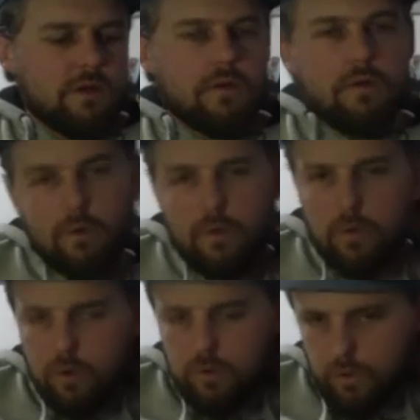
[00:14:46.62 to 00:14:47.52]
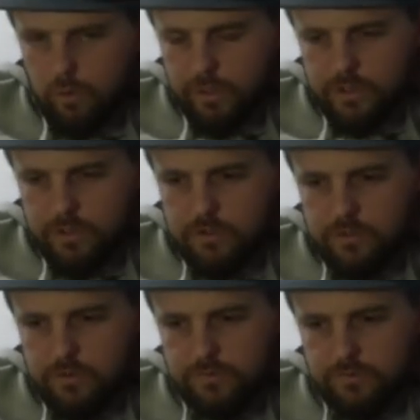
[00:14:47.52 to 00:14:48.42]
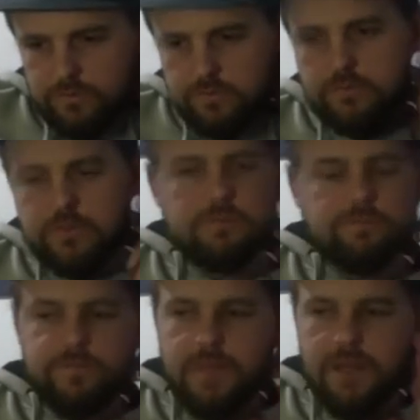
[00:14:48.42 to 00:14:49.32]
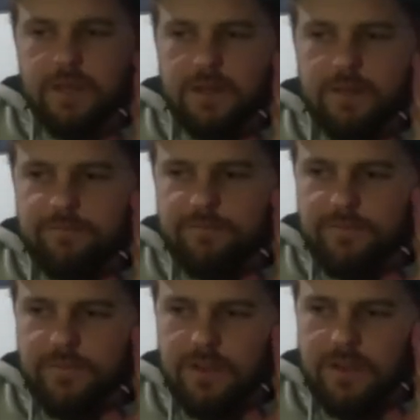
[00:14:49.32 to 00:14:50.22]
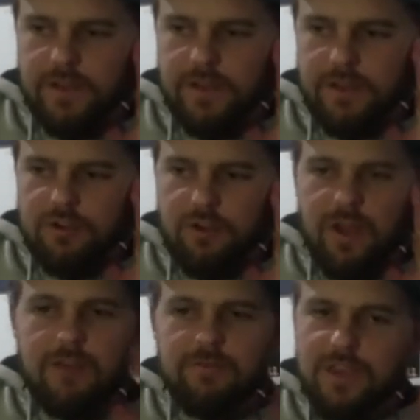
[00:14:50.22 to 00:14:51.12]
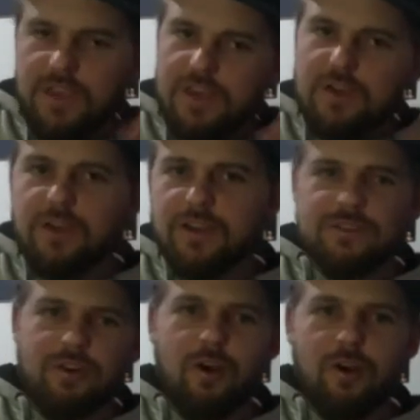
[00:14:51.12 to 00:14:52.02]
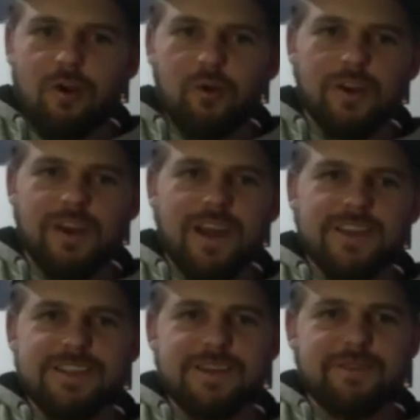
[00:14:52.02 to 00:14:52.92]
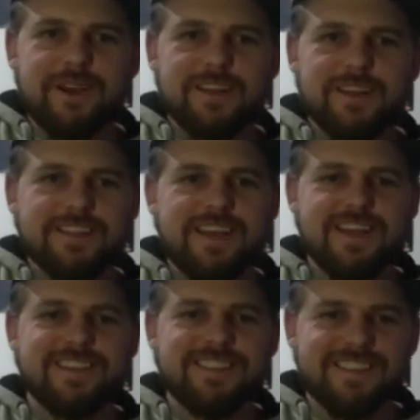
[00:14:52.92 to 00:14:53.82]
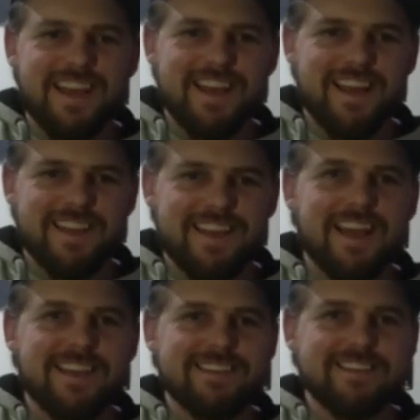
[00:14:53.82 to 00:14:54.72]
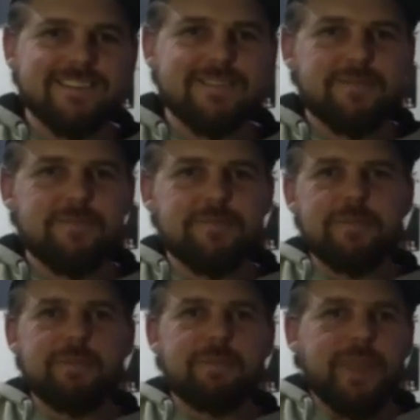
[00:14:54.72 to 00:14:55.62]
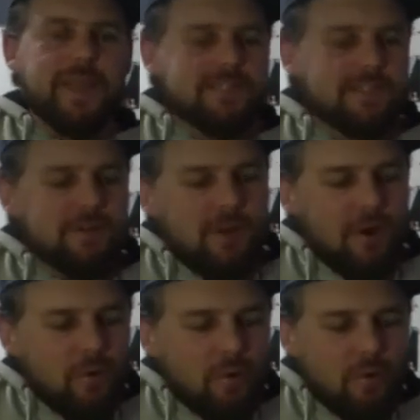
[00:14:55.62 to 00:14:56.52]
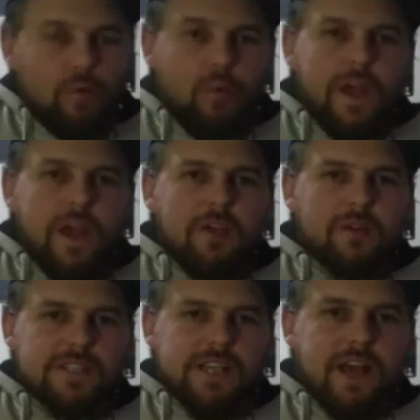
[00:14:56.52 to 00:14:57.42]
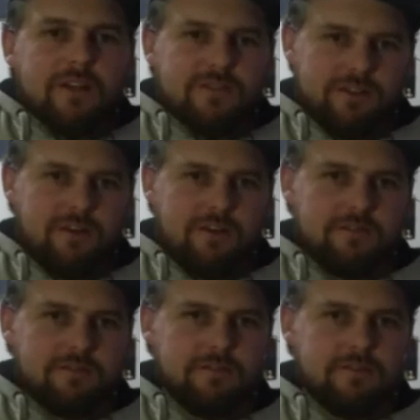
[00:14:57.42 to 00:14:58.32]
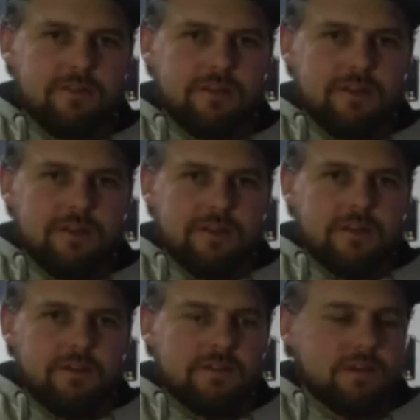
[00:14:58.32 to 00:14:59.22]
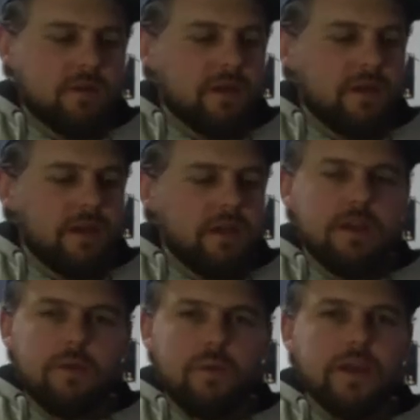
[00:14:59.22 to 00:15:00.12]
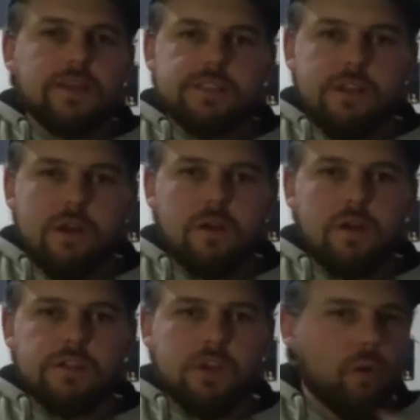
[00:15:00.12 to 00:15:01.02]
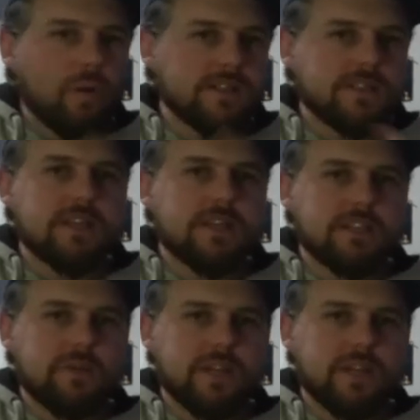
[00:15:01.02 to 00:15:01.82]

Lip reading: or almost to have ear guitar coordination, if I can say it like that. So know where your sounds are. So when he solos, he always sings what he's